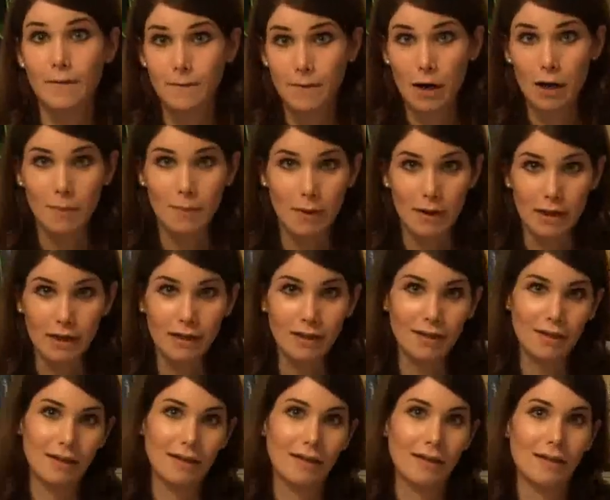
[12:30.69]
fuck buddy,
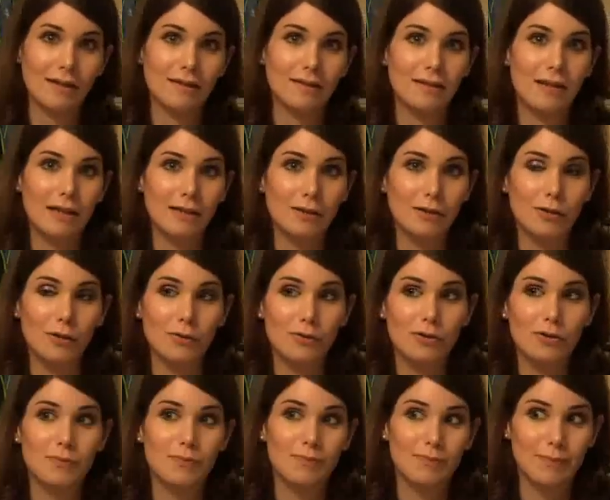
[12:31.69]
then
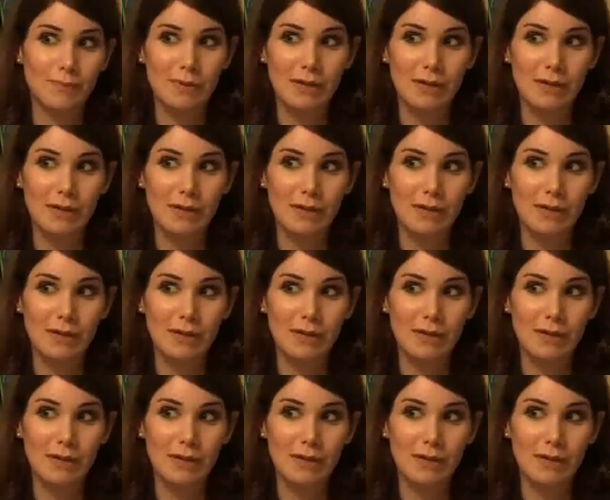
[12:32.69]
just